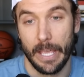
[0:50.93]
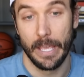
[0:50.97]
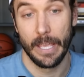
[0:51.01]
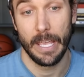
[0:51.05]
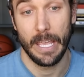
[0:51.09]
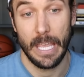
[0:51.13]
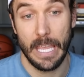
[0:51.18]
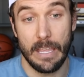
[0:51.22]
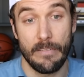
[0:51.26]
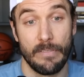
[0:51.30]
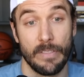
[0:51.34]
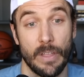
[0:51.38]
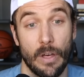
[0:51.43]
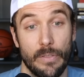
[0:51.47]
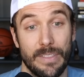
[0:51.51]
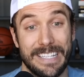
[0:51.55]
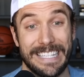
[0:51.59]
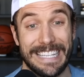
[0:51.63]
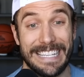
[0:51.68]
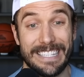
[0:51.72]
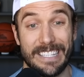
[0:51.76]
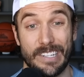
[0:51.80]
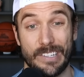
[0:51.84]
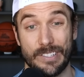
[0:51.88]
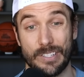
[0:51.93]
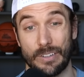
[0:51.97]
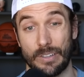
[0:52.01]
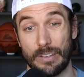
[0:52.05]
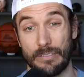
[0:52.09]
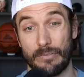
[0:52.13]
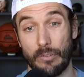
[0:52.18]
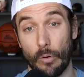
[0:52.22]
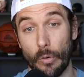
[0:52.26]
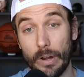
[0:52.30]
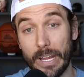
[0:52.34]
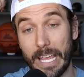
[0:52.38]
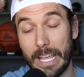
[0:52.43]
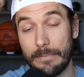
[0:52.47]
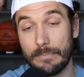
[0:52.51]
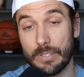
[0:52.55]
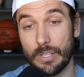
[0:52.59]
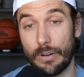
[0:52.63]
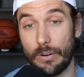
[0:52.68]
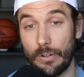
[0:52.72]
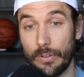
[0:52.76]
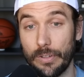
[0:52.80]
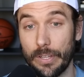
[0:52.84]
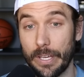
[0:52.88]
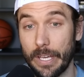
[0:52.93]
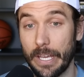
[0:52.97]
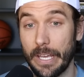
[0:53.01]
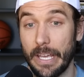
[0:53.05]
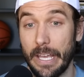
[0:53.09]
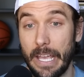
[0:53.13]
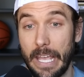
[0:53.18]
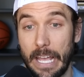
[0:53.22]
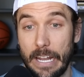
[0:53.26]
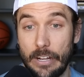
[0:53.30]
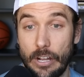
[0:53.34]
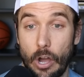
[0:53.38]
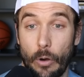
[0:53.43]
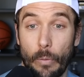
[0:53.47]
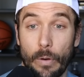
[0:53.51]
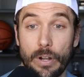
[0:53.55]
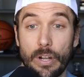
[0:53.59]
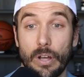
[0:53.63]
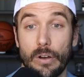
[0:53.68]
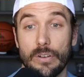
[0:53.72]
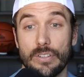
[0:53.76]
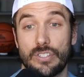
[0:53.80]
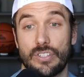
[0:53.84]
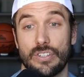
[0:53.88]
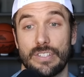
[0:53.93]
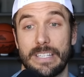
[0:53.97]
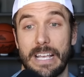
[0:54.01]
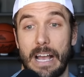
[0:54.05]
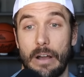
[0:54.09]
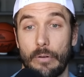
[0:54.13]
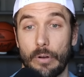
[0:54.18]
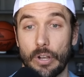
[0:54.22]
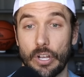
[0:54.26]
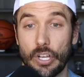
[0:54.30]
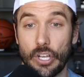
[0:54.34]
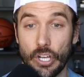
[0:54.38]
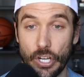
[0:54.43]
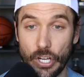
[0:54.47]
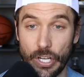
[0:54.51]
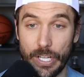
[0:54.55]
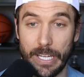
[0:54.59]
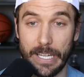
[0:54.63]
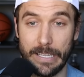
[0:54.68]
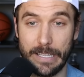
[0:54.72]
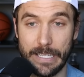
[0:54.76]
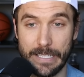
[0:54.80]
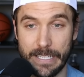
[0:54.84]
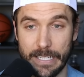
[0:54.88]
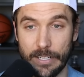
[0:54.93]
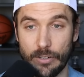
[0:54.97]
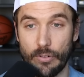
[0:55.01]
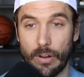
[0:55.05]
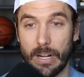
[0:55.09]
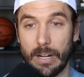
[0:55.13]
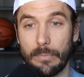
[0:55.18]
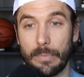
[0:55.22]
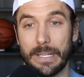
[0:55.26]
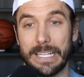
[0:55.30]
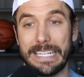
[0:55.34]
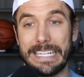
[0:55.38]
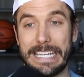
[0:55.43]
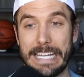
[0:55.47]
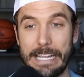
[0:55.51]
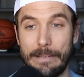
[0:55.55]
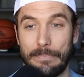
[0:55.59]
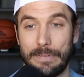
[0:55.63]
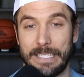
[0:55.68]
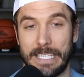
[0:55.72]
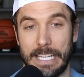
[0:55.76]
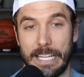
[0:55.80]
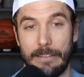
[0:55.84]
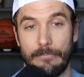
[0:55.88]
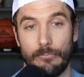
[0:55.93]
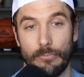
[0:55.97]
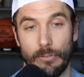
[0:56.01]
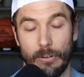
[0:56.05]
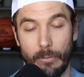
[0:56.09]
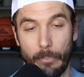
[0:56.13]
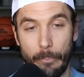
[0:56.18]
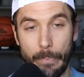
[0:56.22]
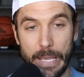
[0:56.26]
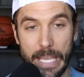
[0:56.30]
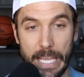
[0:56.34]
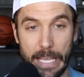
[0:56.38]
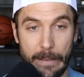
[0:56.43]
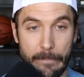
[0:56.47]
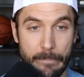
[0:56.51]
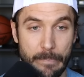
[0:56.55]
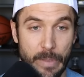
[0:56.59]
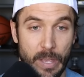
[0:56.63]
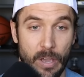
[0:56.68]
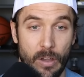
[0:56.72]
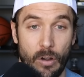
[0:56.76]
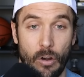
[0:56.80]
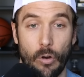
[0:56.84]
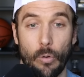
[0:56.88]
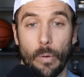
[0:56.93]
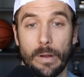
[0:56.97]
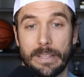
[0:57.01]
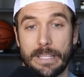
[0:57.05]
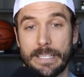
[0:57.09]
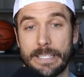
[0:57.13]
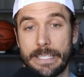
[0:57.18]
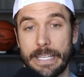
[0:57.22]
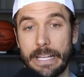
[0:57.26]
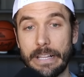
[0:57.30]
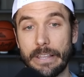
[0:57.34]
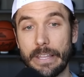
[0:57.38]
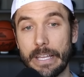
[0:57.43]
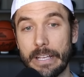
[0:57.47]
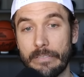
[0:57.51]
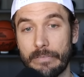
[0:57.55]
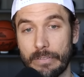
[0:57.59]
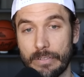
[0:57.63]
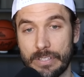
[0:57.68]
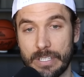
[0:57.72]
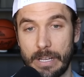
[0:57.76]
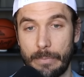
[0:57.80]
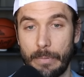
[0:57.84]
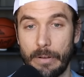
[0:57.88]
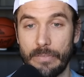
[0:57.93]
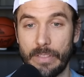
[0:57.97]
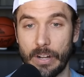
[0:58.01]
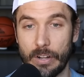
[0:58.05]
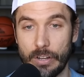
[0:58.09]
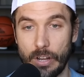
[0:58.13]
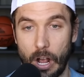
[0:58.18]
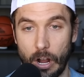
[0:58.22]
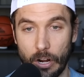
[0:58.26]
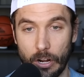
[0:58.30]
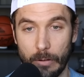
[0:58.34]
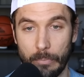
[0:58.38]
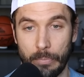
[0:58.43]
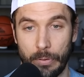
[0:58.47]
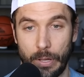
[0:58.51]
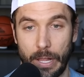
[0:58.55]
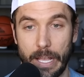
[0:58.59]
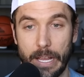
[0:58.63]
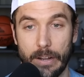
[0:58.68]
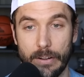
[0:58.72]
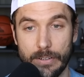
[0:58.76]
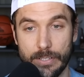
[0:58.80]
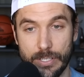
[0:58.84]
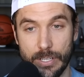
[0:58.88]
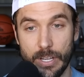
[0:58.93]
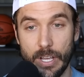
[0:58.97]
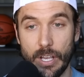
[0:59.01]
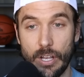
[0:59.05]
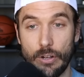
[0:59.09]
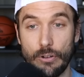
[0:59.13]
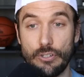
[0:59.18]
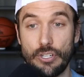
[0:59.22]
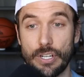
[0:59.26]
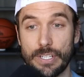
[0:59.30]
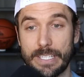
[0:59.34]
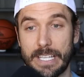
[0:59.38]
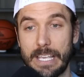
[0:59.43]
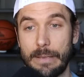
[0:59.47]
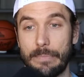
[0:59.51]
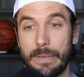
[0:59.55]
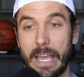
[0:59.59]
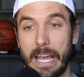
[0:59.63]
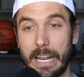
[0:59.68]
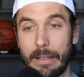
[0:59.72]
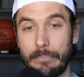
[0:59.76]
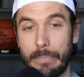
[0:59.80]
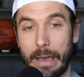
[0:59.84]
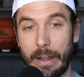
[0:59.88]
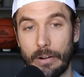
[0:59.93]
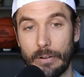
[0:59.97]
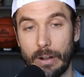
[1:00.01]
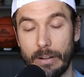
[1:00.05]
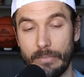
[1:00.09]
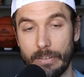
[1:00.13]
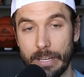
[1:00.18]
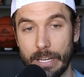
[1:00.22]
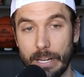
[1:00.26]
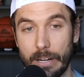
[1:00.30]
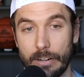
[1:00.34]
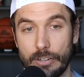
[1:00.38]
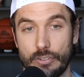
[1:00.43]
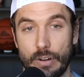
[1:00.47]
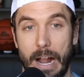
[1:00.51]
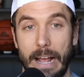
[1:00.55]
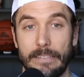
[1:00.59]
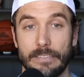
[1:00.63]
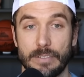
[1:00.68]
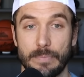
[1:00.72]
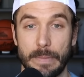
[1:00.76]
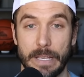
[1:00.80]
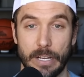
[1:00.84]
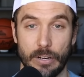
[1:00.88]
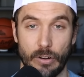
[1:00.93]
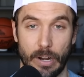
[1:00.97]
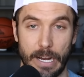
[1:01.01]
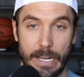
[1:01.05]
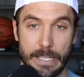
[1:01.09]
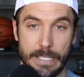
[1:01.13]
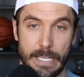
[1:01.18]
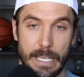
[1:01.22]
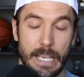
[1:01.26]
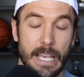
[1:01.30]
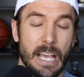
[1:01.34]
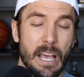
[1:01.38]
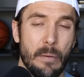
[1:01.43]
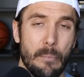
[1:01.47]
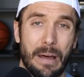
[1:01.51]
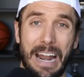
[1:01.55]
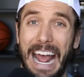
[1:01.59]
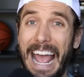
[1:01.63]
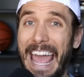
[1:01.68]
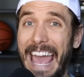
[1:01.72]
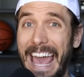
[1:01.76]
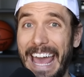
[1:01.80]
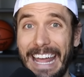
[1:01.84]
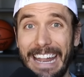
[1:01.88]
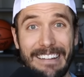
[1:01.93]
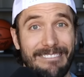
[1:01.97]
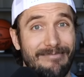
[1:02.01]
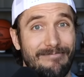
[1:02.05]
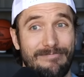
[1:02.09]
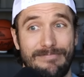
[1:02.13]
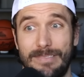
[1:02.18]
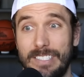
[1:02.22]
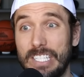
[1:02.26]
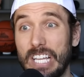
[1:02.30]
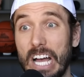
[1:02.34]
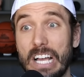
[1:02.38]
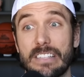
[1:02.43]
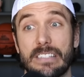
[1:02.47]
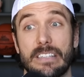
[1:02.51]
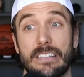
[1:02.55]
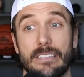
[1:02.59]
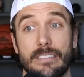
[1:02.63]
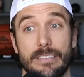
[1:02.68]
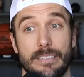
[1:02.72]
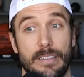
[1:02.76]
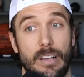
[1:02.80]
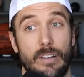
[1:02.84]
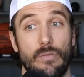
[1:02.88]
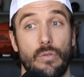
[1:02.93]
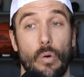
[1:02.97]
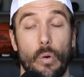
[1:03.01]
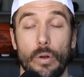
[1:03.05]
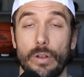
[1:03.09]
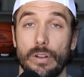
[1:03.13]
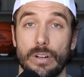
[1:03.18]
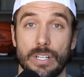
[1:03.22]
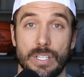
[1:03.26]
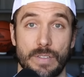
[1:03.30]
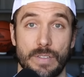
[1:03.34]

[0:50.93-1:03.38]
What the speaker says: even though the season is only 4 games old and no one knows just how good this incredibly deep team will be, or what the ceiling for some of their younger players who just keep getting better every year drives me crazy. But I had dozens of Warriors